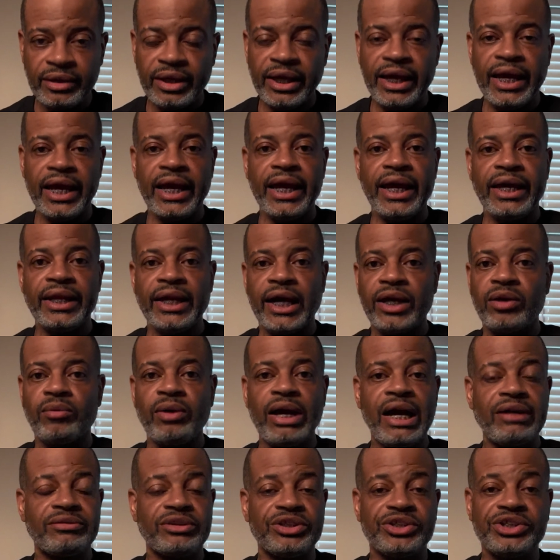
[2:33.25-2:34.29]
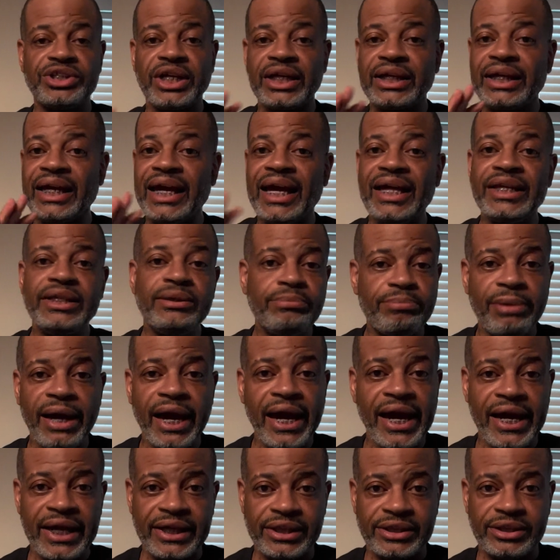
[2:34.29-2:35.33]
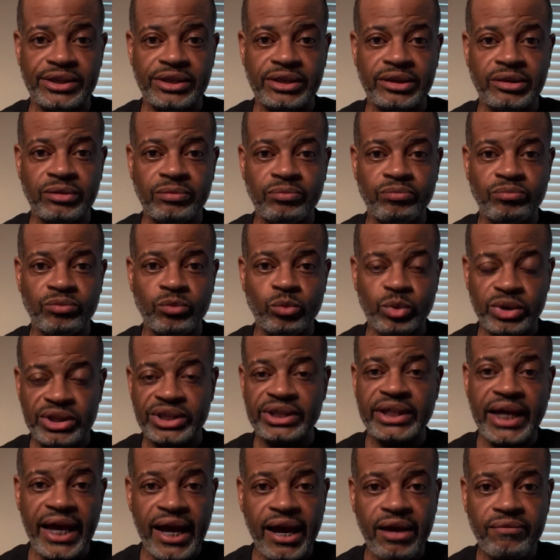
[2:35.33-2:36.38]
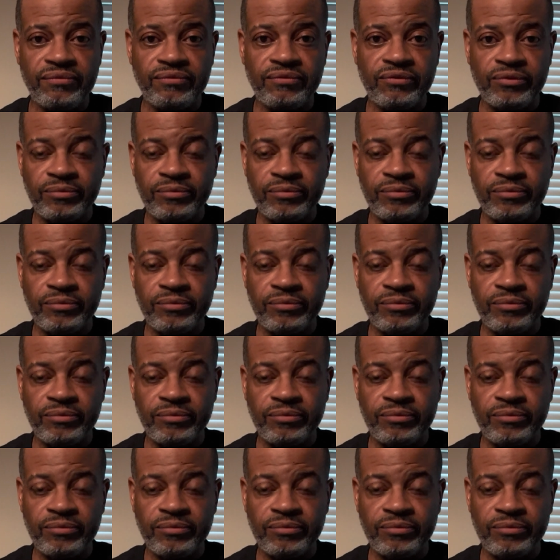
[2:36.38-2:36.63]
and I don't have to check any bags with staff,